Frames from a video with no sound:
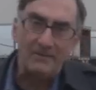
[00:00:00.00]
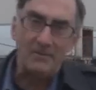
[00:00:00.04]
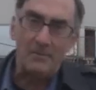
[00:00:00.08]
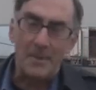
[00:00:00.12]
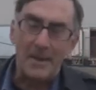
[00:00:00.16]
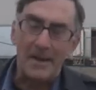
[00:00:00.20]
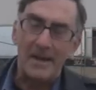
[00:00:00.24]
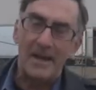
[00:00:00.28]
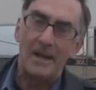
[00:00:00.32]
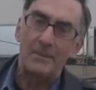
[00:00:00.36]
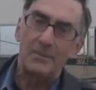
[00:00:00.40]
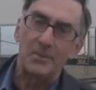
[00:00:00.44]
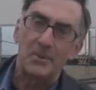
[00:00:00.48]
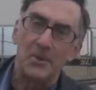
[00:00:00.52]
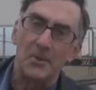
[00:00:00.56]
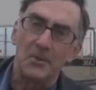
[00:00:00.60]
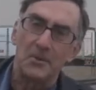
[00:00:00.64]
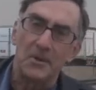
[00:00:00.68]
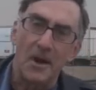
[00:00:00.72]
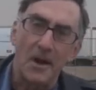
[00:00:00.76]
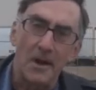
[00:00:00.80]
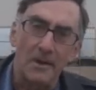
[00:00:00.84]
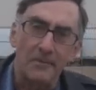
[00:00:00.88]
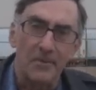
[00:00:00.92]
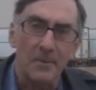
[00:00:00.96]
everybody, I'm Stu
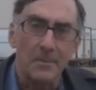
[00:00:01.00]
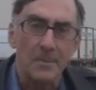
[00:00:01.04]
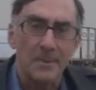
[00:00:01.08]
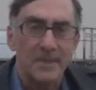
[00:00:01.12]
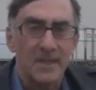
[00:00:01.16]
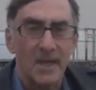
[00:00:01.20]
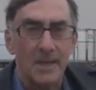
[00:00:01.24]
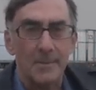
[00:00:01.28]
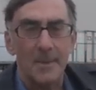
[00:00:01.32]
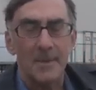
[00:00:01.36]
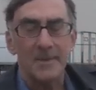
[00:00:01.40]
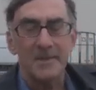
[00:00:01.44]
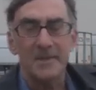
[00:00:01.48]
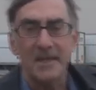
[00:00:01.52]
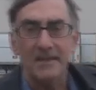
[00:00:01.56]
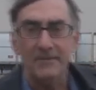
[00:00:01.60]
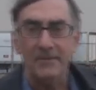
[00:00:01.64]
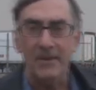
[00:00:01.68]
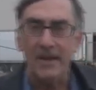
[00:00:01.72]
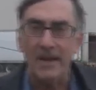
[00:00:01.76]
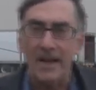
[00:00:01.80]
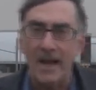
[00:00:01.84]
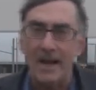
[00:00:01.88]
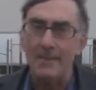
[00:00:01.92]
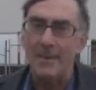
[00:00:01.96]
Carter from Atamaii
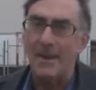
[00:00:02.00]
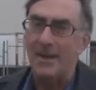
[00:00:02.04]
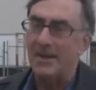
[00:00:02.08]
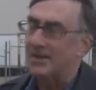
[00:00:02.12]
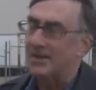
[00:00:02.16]
TV, and I'm